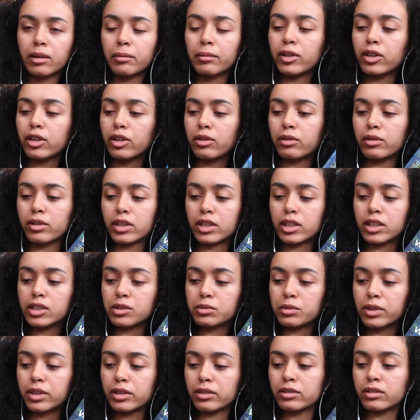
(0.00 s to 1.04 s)
I'm gonna go with this
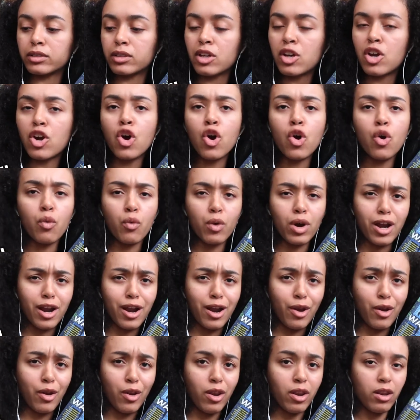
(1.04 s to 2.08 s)
one,
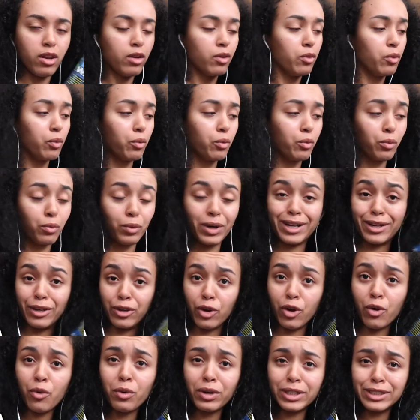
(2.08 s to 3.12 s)
when
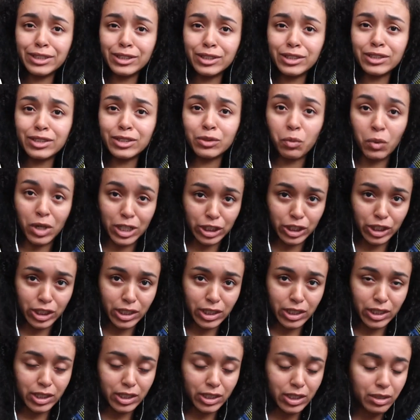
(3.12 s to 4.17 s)
no one's
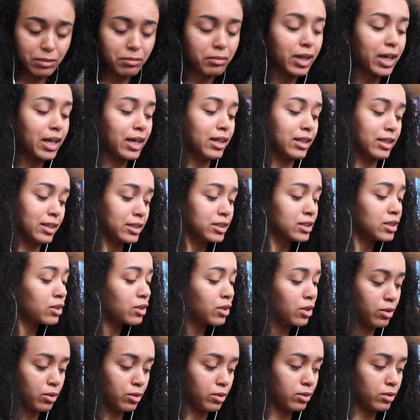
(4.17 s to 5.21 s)
watching, by Alyssa
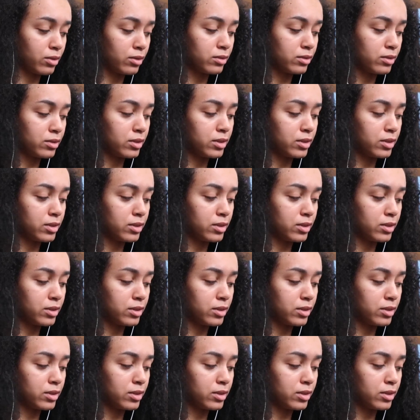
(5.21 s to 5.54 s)
Cole.